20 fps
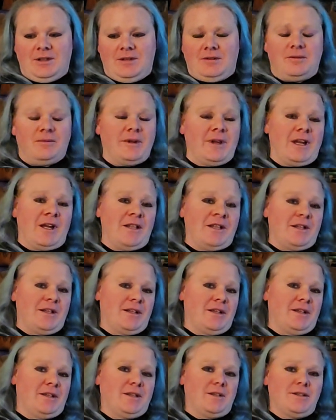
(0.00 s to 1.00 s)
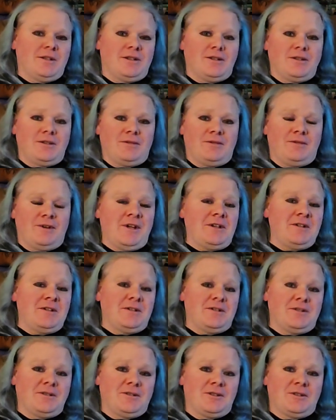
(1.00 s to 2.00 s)
the reality is
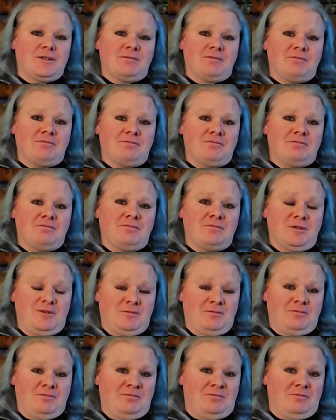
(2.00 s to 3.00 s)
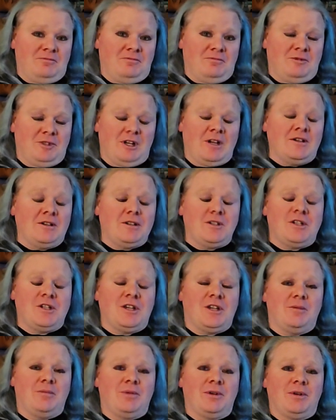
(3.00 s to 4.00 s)
fentanyl's dirt
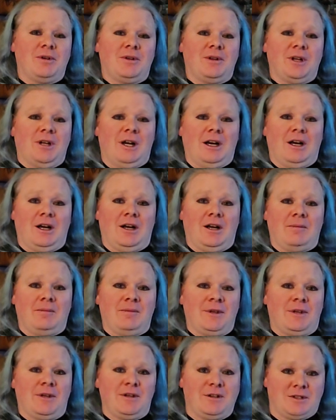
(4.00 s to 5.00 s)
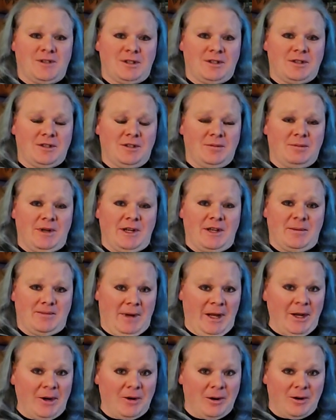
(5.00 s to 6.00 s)
cheap uh, because it's sold by the
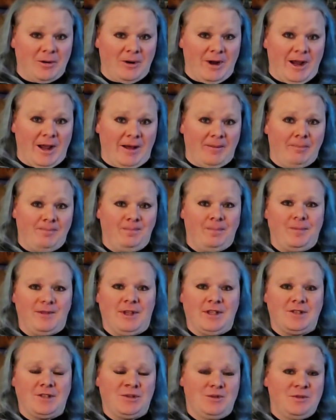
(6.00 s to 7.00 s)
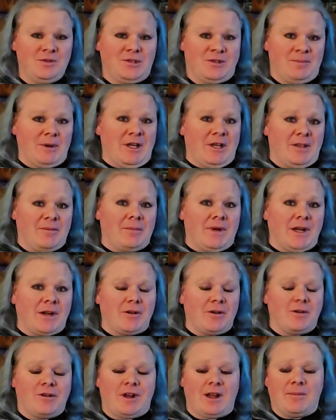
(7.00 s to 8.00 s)
microgram. It's used by the
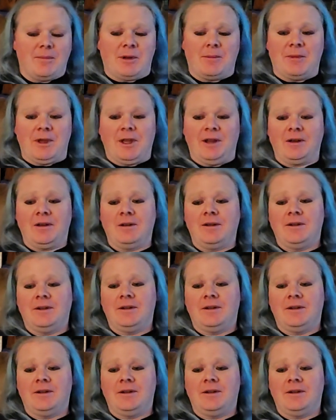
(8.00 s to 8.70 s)
microgram, I mean.